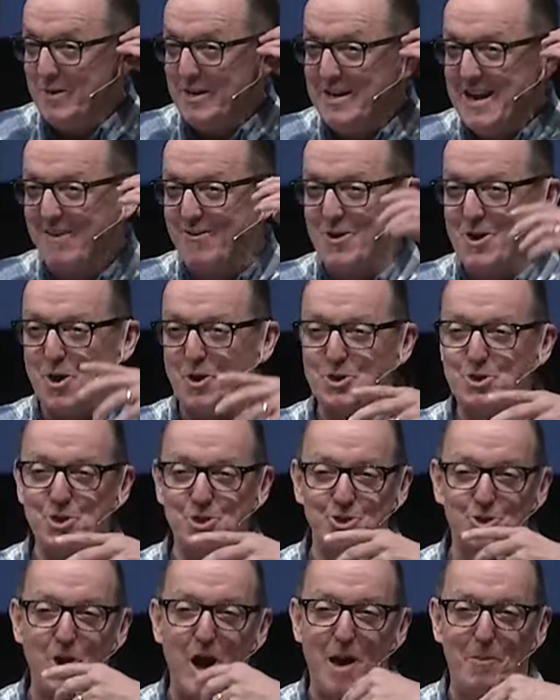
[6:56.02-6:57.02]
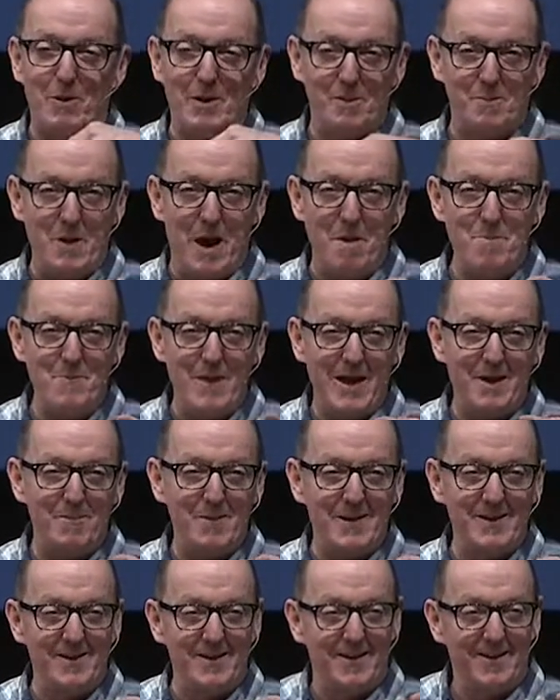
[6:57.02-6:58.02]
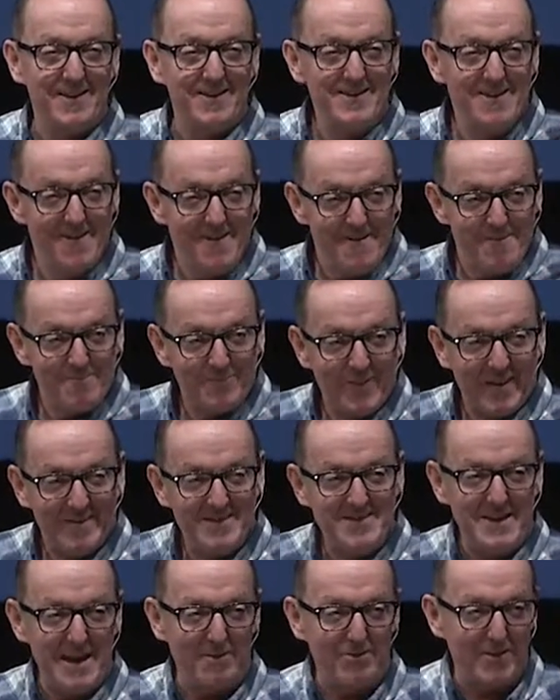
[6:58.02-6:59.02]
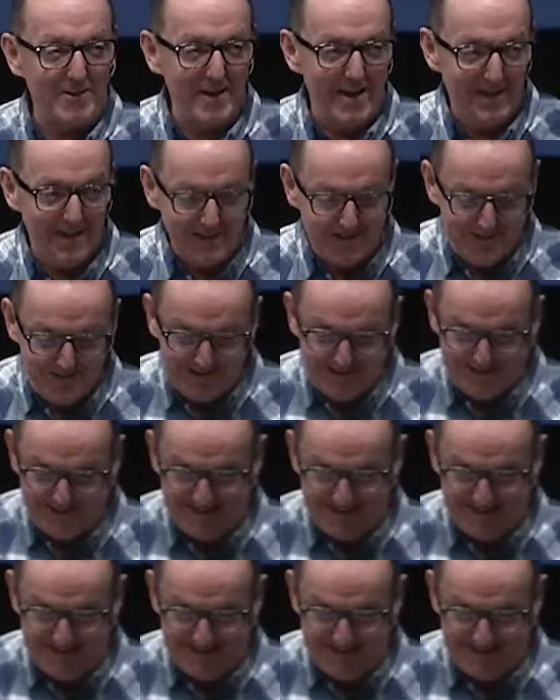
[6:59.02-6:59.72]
you never notice, just gobble them up, make them into deviled eggs.